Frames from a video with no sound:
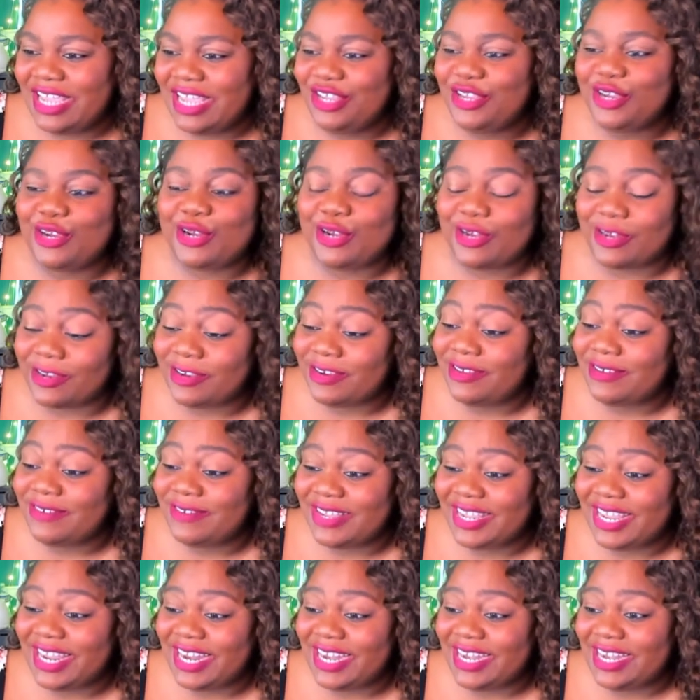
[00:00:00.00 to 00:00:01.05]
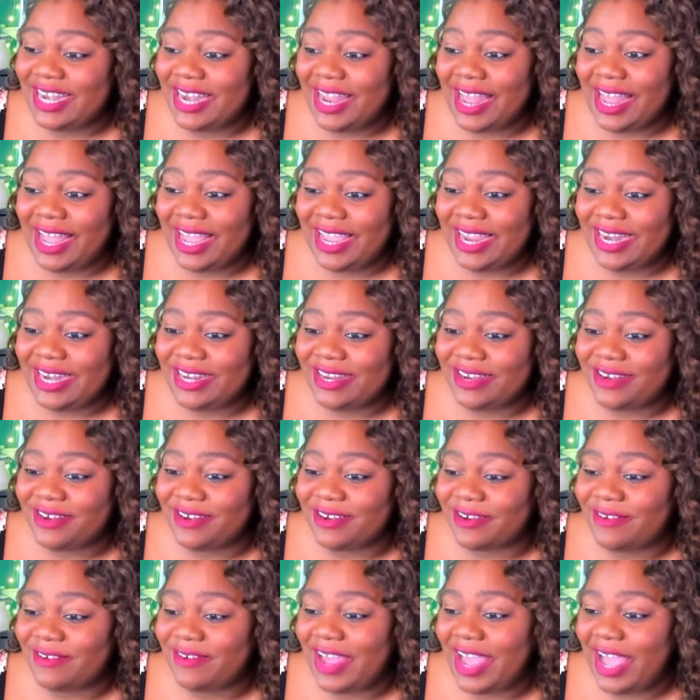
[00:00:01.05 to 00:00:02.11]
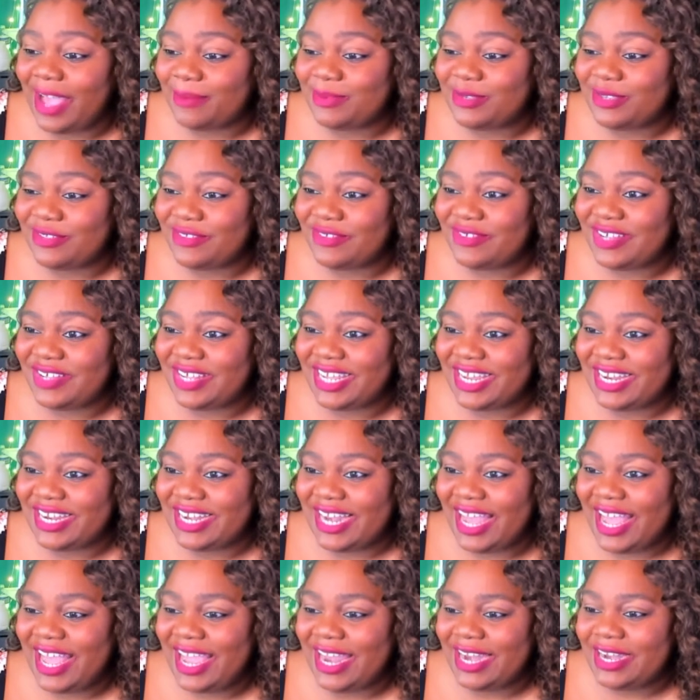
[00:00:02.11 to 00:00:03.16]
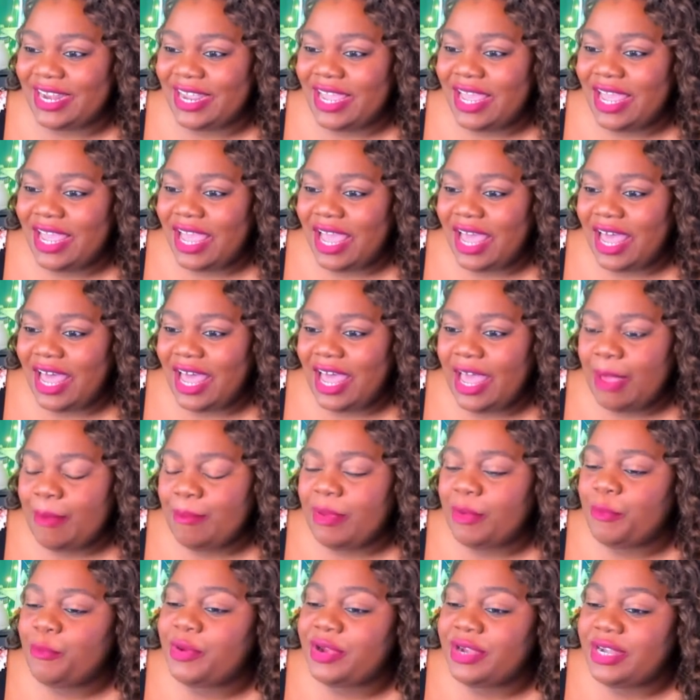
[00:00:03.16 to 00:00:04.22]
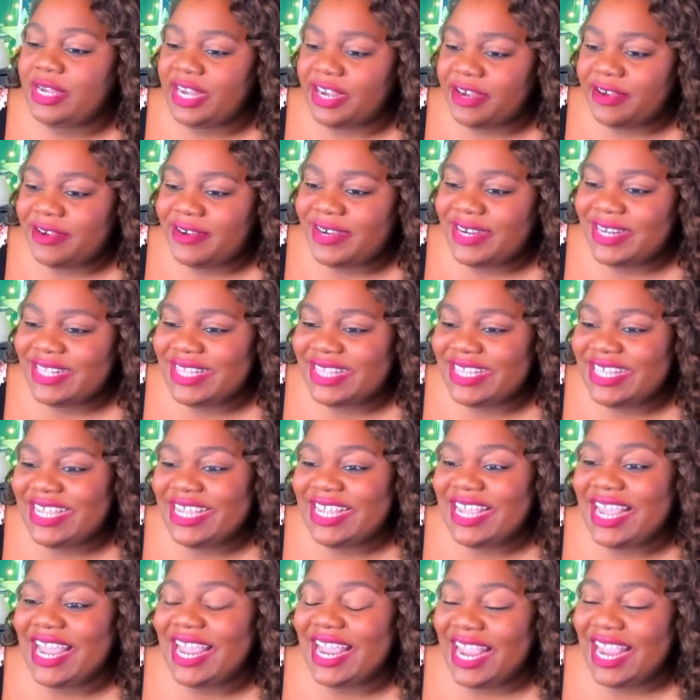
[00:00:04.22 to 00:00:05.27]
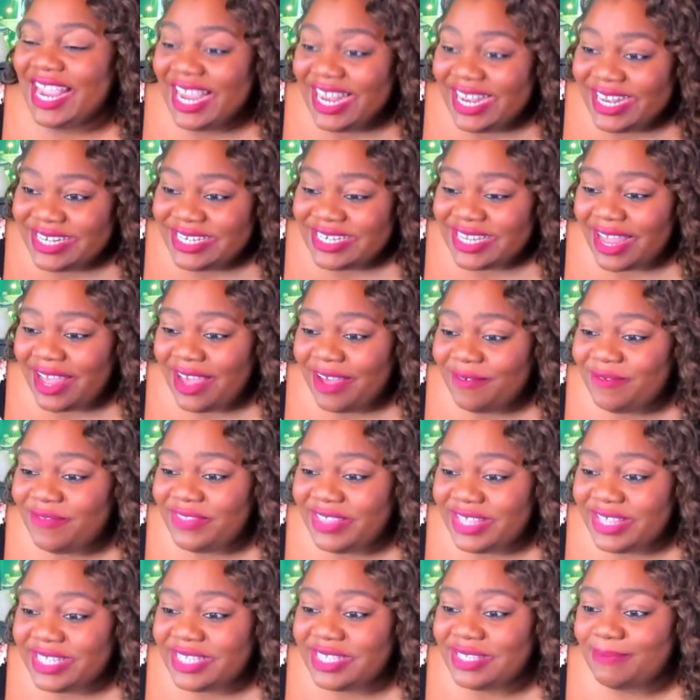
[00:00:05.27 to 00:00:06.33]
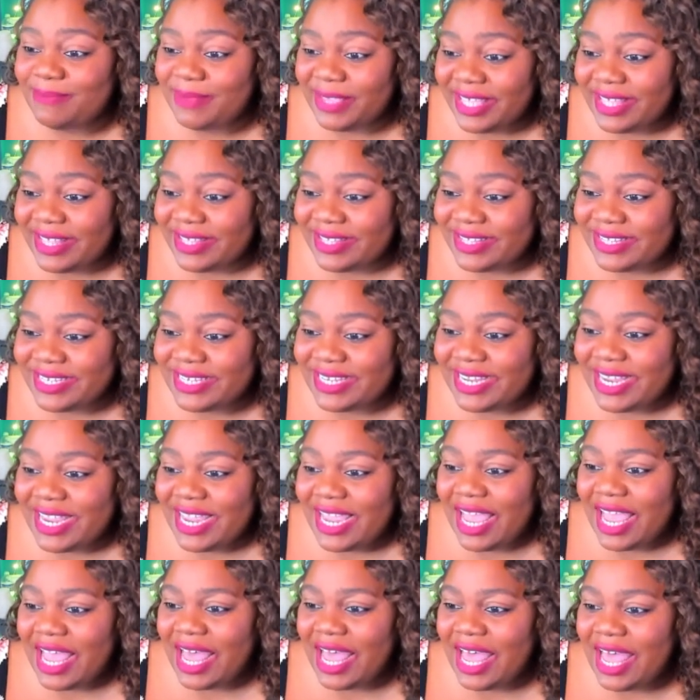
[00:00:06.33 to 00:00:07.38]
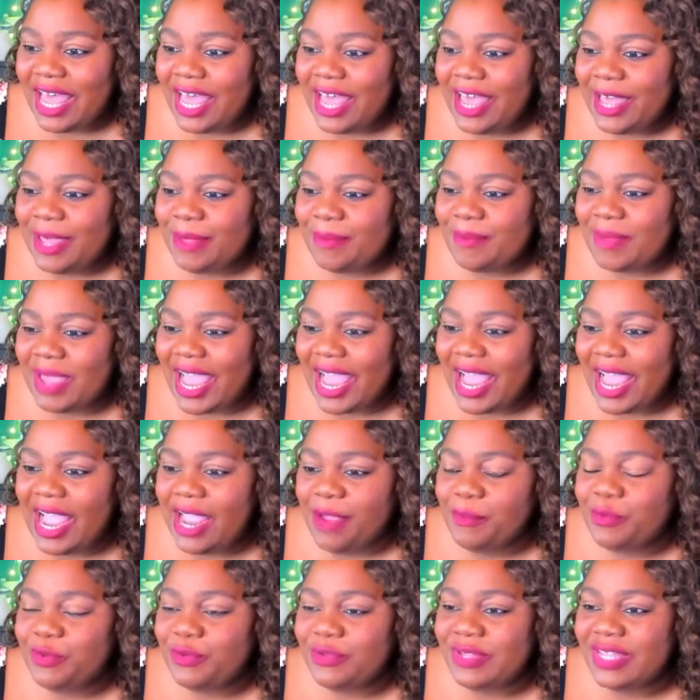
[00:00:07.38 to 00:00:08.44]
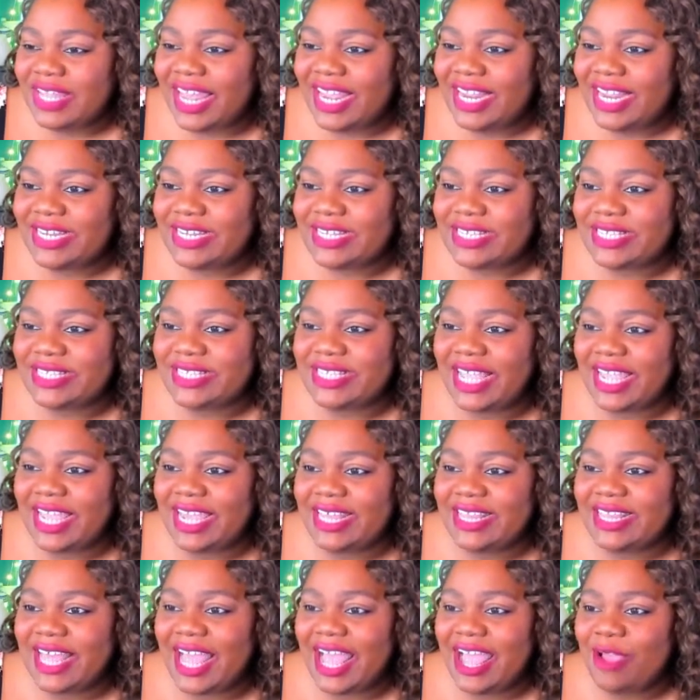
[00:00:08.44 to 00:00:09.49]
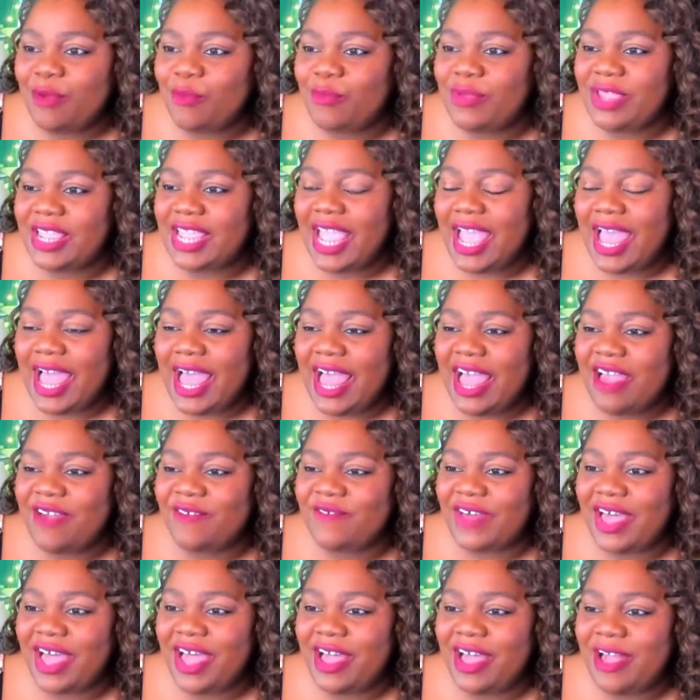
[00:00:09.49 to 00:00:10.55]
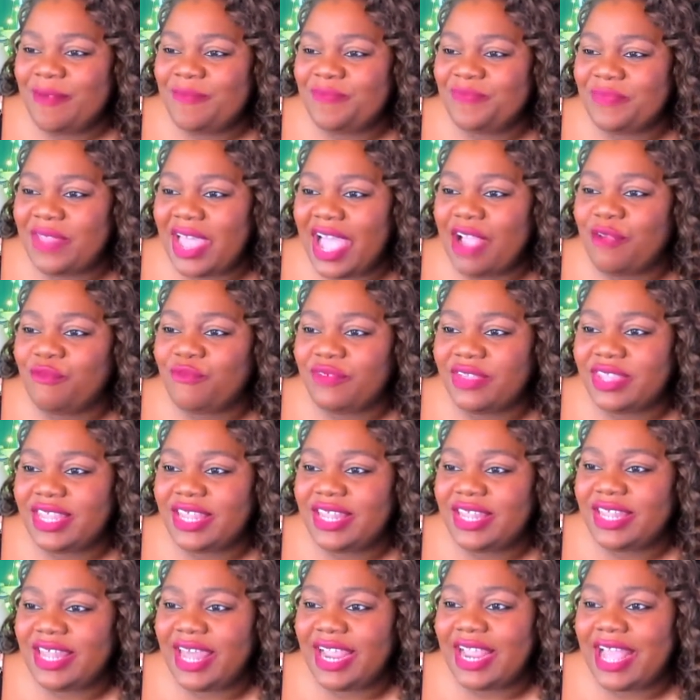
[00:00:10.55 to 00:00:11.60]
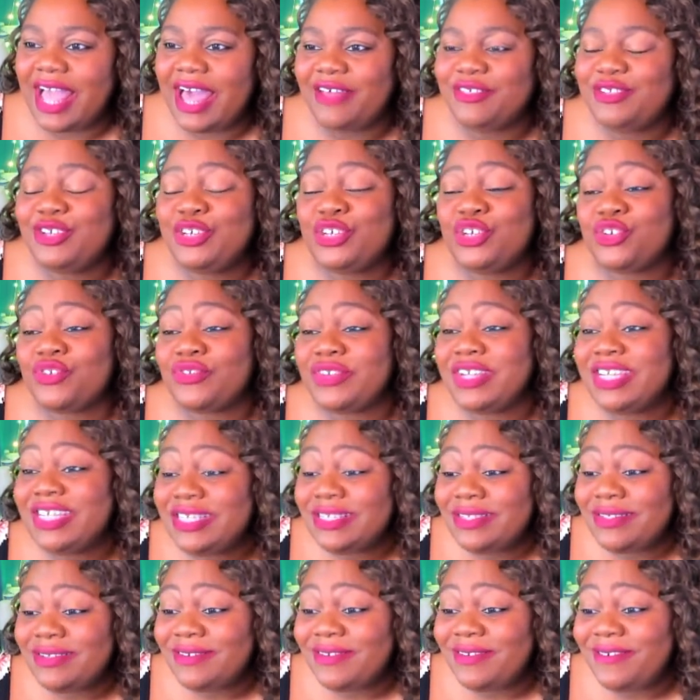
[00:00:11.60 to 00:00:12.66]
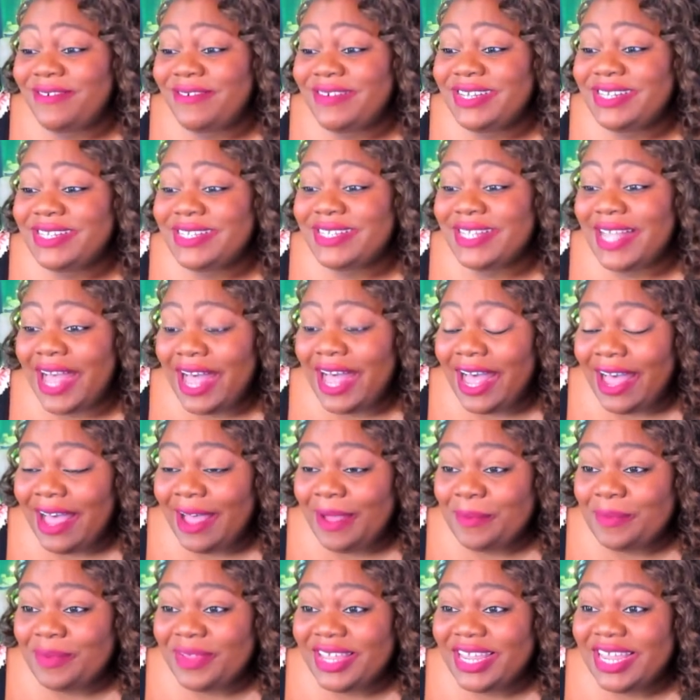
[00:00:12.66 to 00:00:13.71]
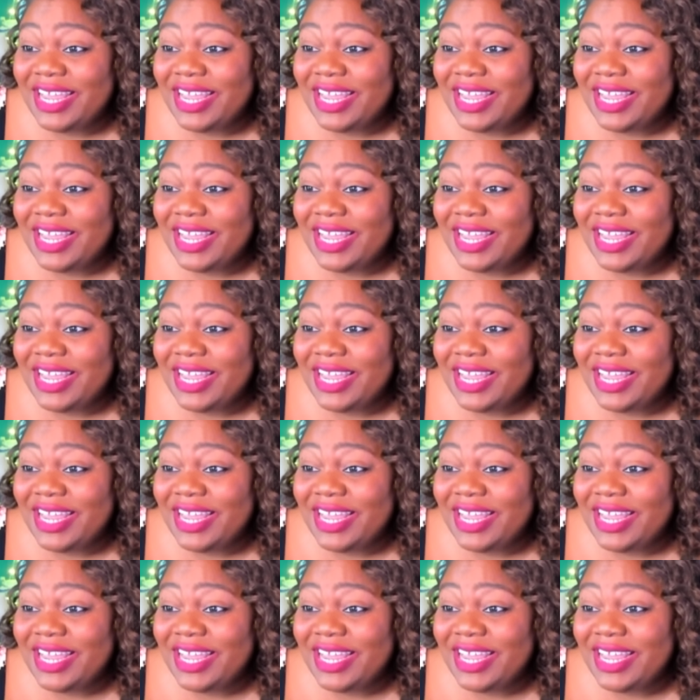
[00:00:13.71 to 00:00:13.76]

your girl cannot. Your girl absolutely cannot. But we're nearing the end of this build. I would like to say that we have, I really like how the trees look on top.